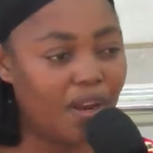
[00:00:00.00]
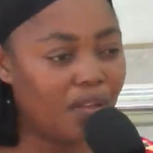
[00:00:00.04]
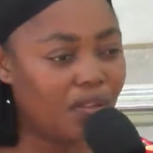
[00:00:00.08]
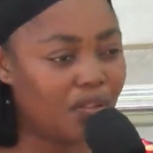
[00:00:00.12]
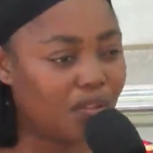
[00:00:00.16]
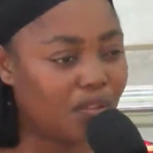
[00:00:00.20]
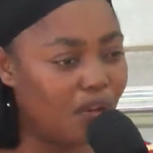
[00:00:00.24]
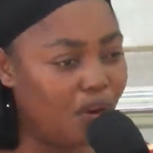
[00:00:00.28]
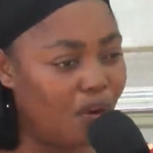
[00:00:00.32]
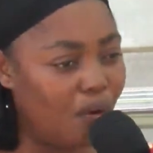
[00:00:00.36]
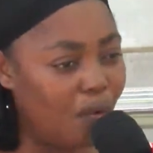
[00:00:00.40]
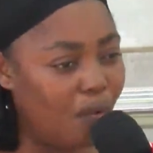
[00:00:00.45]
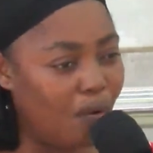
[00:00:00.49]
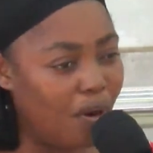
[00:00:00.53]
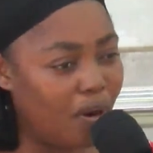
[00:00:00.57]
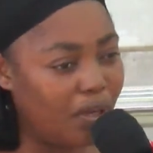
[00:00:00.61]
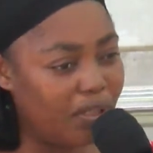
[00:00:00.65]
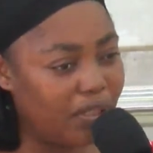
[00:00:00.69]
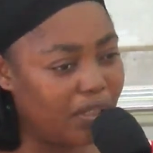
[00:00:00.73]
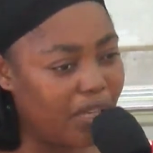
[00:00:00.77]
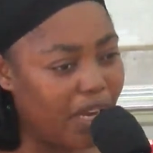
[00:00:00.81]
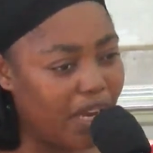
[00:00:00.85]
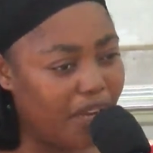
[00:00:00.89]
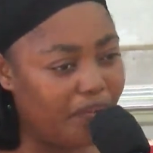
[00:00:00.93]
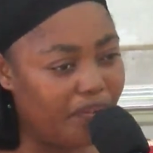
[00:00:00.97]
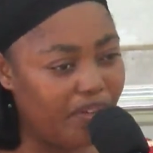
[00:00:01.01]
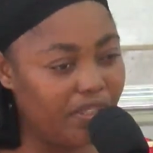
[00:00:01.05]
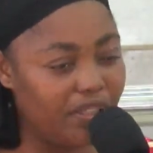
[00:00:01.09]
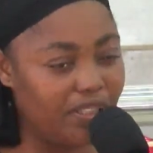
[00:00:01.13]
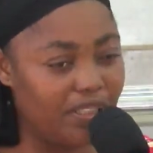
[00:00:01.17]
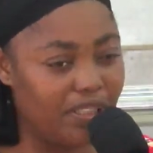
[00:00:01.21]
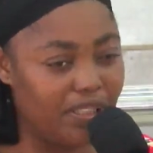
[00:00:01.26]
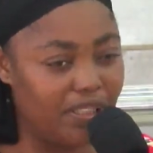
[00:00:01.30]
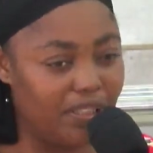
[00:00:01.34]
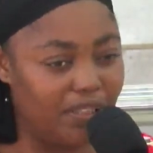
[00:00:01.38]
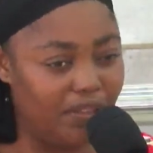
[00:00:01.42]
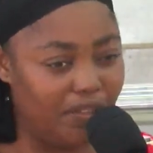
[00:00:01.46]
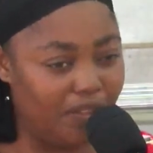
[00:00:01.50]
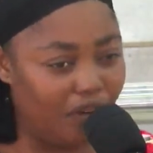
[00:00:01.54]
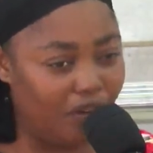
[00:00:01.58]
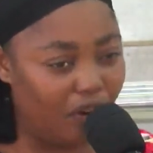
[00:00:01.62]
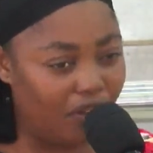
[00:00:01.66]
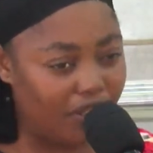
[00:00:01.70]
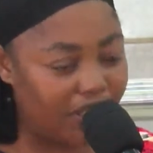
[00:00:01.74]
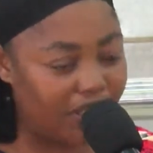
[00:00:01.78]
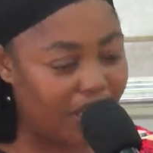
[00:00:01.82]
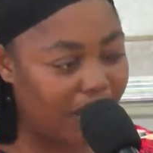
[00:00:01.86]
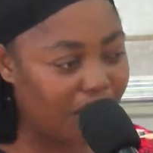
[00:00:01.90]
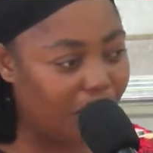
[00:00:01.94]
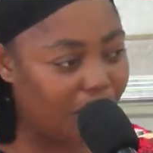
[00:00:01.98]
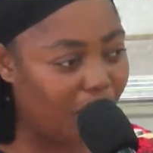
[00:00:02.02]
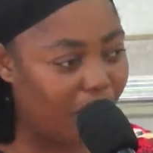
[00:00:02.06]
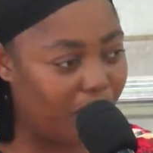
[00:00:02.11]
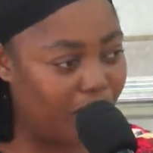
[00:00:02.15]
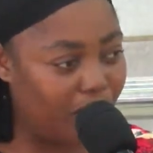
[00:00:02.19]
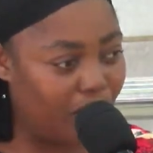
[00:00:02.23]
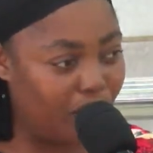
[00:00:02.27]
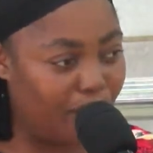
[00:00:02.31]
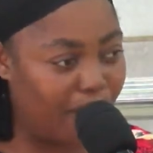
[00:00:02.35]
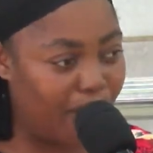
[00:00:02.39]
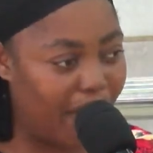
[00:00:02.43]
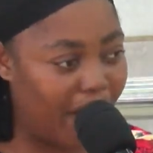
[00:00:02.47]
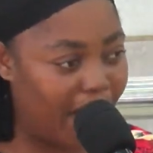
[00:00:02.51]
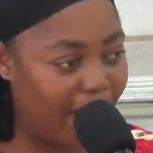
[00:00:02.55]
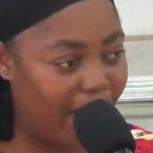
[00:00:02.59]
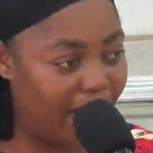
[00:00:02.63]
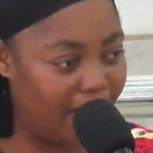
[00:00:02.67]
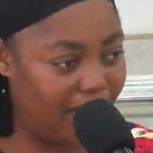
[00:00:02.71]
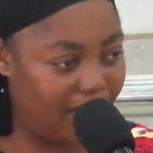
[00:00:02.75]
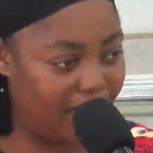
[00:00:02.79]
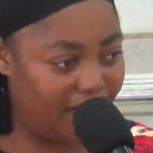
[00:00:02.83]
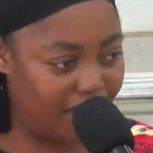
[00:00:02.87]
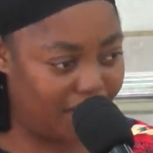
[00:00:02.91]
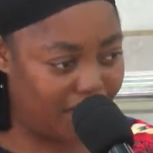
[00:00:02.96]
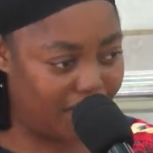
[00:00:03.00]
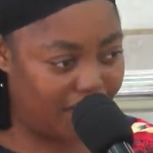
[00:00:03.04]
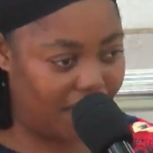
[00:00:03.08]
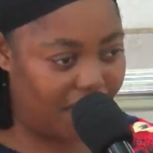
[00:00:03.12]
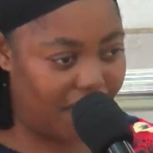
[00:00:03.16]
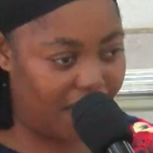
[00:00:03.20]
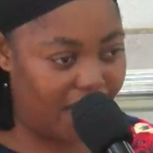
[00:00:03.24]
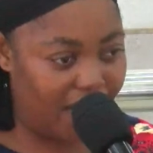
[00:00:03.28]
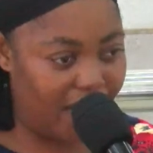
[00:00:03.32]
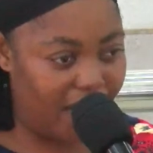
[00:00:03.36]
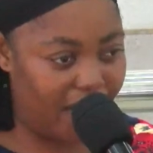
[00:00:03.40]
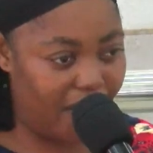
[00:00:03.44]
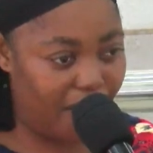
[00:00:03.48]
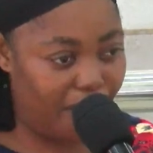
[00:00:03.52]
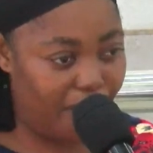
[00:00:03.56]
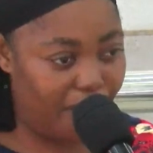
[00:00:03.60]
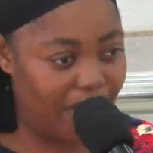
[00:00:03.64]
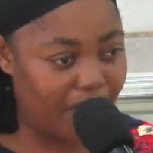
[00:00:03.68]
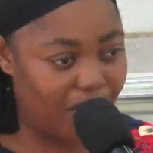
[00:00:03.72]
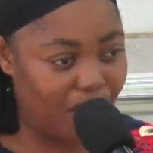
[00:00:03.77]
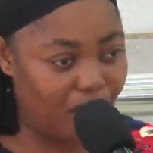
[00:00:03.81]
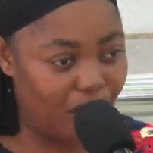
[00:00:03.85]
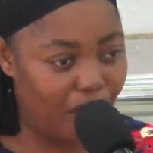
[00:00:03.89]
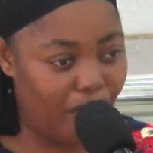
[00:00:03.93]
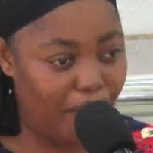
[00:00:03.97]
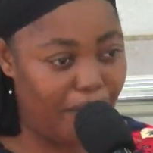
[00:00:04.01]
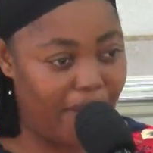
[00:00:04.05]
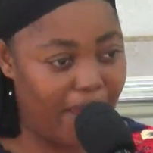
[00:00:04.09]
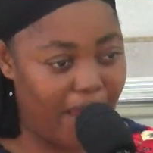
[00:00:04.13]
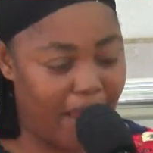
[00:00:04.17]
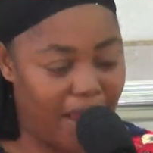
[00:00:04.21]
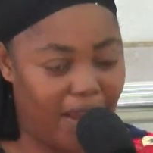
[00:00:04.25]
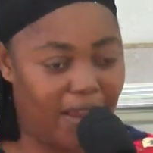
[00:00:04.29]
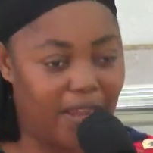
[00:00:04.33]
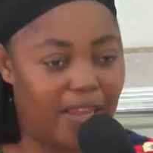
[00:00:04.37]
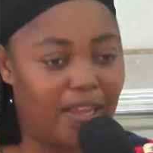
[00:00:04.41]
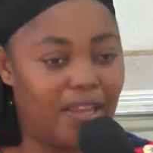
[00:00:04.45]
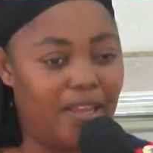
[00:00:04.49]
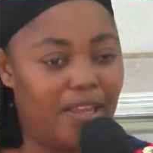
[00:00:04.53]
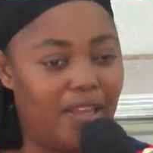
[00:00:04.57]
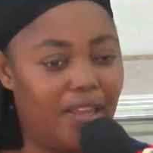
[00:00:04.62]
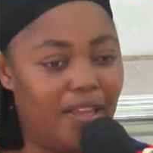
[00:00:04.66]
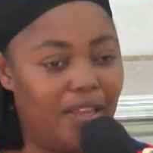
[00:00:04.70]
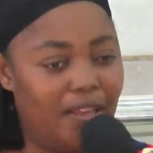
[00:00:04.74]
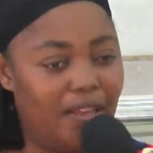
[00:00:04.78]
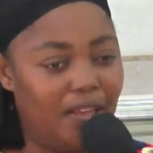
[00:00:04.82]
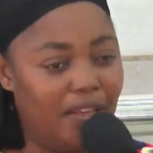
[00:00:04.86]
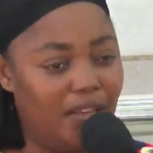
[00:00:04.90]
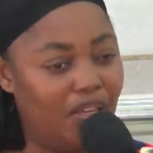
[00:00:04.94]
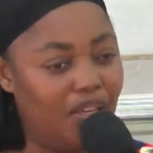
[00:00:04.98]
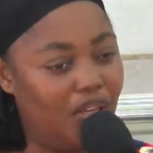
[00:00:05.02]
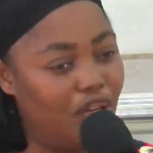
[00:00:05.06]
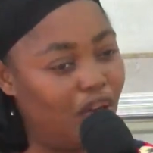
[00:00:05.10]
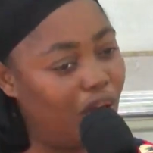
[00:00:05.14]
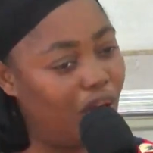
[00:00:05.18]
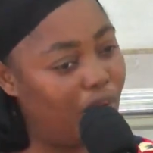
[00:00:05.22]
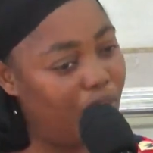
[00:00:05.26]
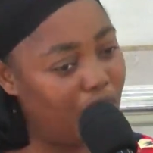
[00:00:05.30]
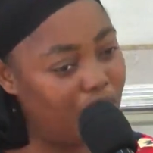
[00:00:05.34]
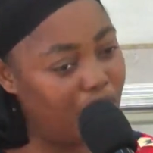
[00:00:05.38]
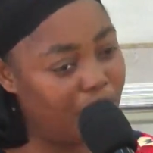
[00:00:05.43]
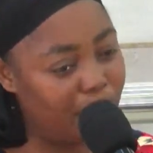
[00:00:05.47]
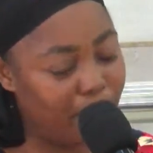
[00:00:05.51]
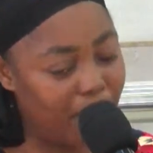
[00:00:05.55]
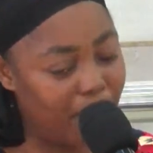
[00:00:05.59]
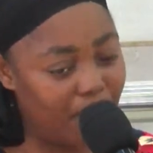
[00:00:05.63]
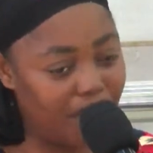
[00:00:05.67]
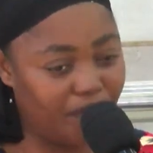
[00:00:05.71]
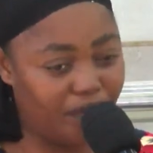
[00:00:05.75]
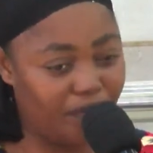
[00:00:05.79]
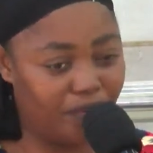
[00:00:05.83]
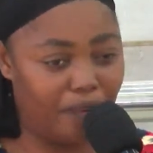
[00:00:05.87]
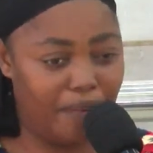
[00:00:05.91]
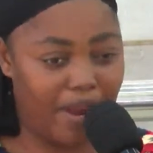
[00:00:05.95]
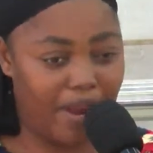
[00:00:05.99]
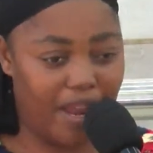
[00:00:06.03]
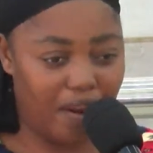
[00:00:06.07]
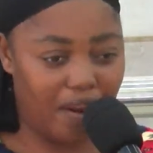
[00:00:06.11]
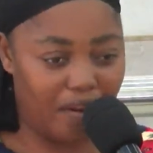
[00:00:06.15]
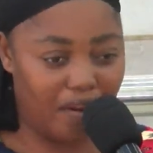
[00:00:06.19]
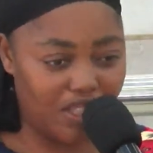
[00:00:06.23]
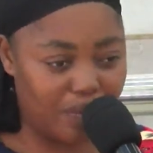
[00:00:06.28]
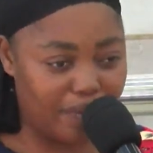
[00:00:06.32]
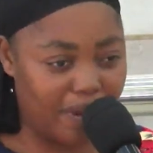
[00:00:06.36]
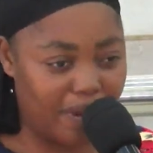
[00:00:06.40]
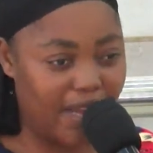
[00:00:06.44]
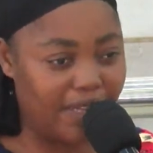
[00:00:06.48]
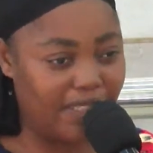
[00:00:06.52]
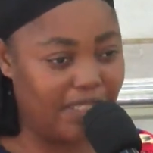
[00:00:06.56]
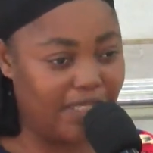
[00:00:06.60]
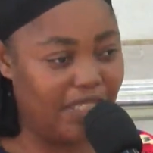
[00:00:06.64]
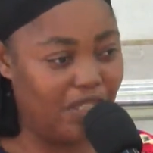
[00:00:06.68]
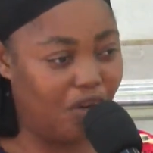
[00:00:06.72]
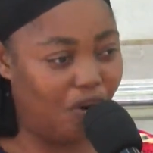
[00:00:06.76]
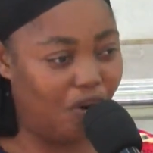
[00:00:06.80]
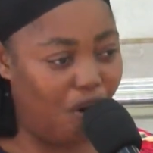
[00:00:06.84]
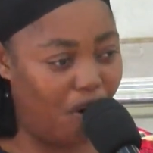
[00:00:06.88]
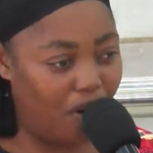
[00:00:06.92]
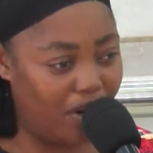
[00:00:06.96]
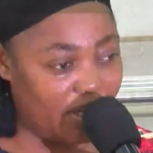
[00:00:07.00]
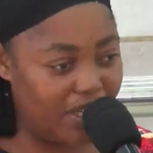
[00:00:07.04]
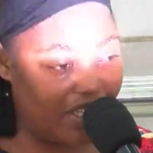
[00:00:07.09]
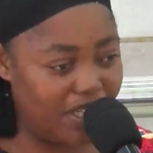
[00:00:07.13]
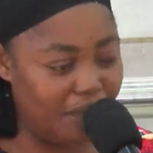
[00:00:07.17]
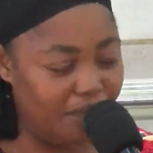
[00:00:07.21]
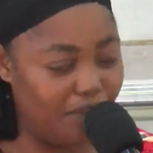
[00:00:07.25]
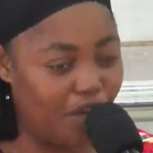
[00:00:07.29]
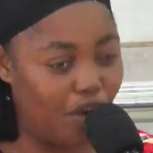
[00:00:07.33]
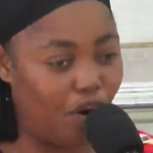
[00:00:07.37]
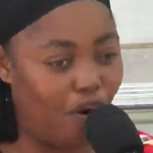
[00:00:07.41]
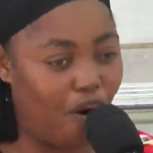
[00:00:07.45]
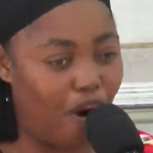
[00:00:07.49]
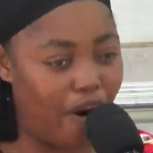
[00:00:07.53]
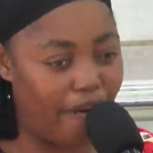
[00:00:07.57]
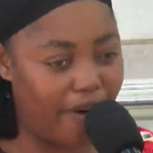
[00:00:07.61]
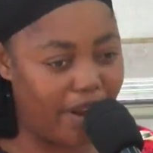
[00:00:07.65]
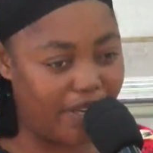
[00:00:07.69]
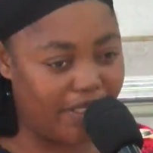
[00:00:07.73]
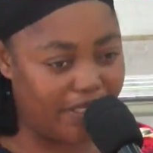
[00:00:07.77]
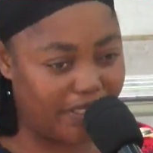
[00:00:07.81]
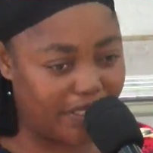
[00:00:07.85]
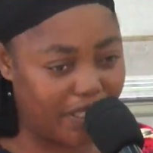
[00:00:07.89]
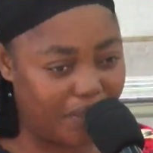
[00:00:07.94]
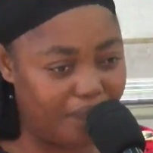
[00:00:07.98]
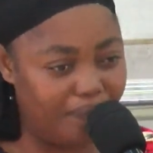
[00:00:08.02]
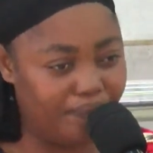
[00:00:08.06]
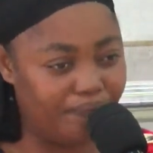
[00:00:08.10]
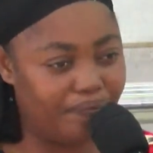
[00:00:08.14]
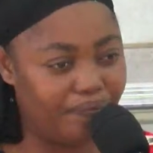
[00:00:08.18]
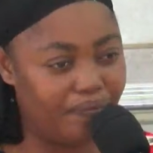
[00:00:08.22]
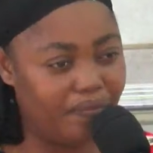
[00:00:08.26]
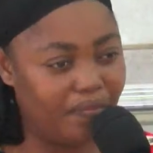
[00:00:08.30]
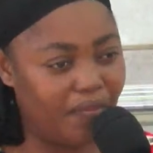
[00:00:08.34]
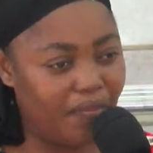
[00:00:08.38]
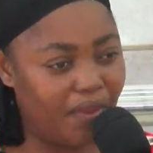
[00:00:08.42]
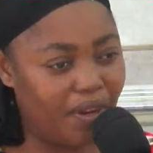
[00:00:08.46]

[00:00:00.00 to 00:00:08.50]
So one day, even the coordinator of Dubai, Pastor Emeak, he always prayed for my husband. He called him, encouraged him.